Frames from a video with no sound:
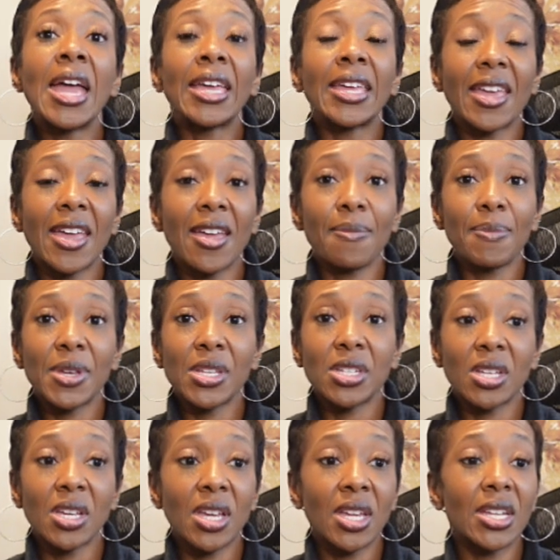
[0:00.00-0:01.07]
can be
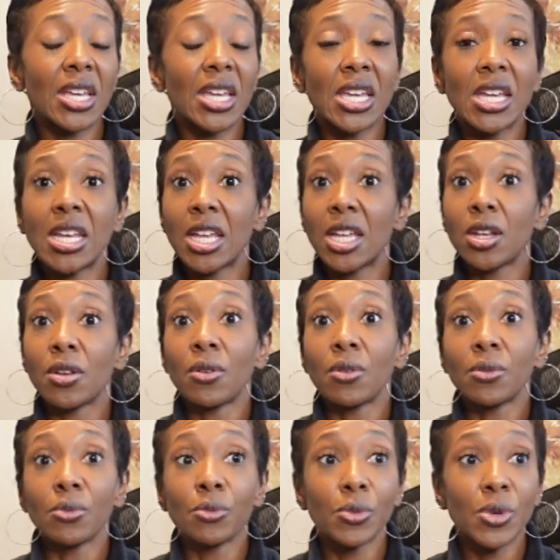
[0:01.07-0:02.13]
done eating
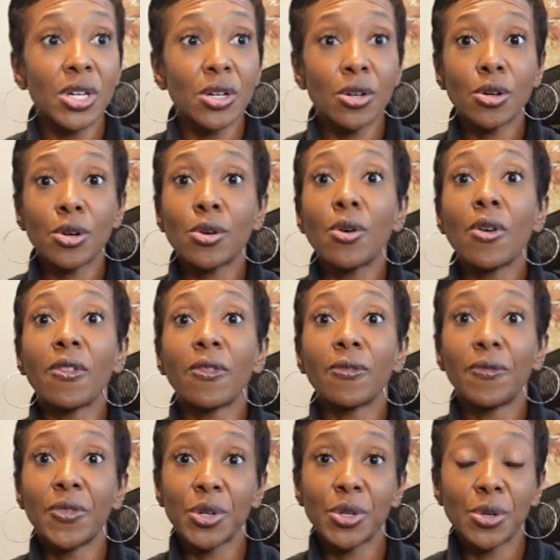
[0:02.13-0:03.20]
real
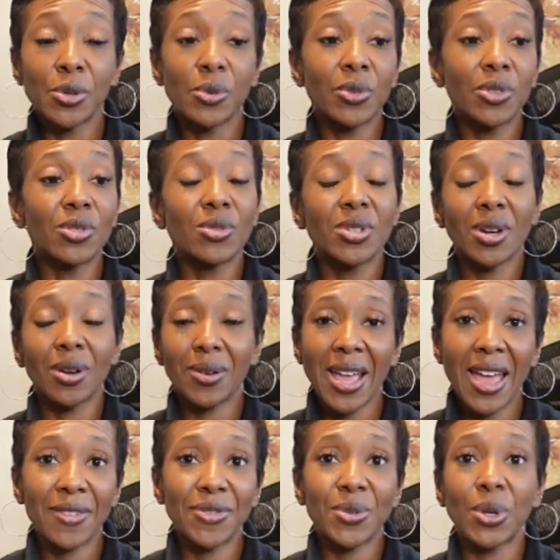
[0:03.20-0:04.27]
foods. You don't
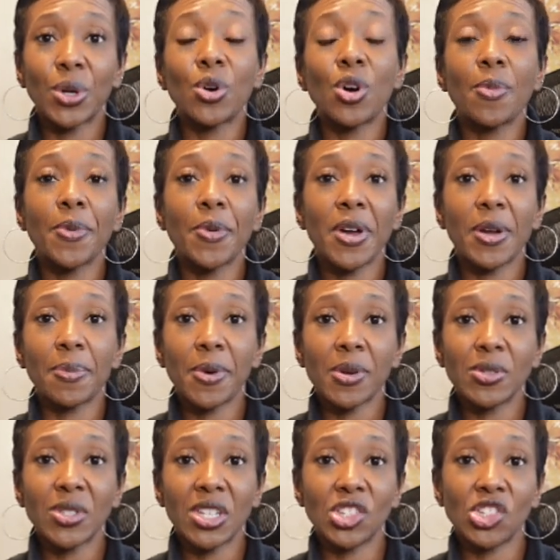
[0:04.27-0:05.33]
have to incorporate
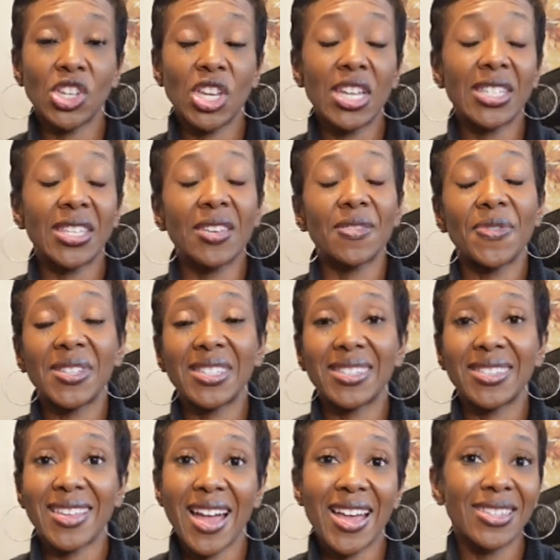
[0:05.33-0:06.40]
protein shakes if
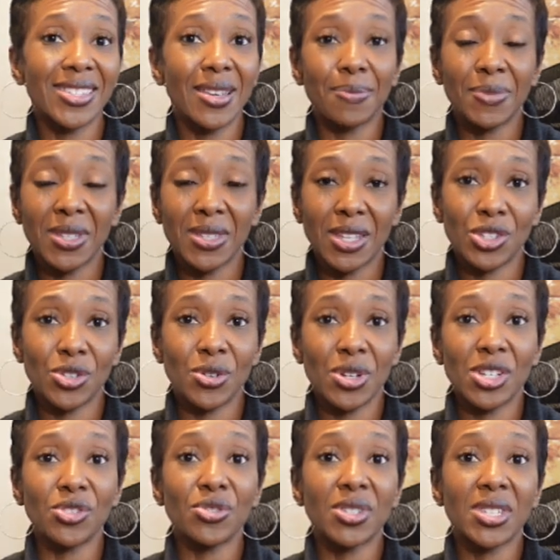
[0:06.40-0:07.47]
it's not something that you're
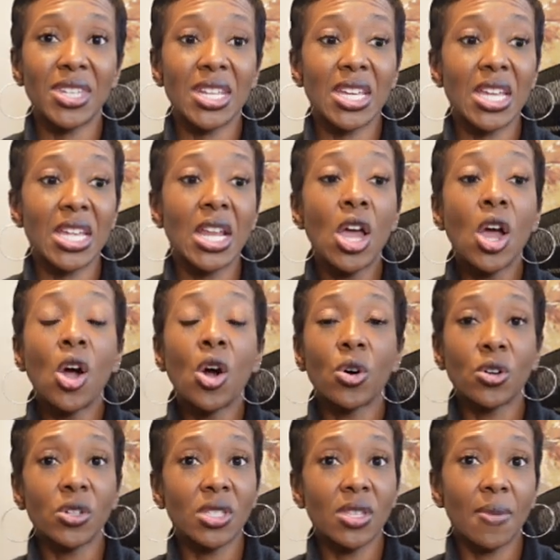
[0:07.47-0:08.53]
interested in
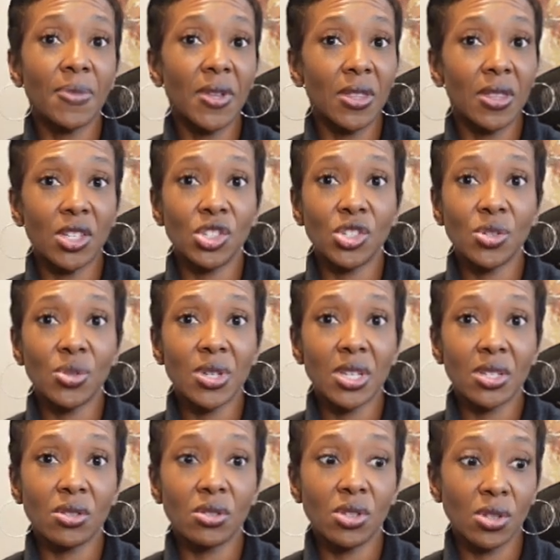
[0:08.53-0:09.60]
or something that you
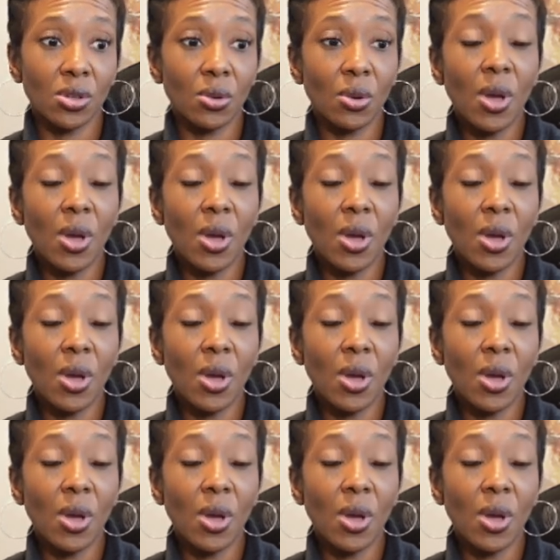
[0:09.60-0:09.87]
can do.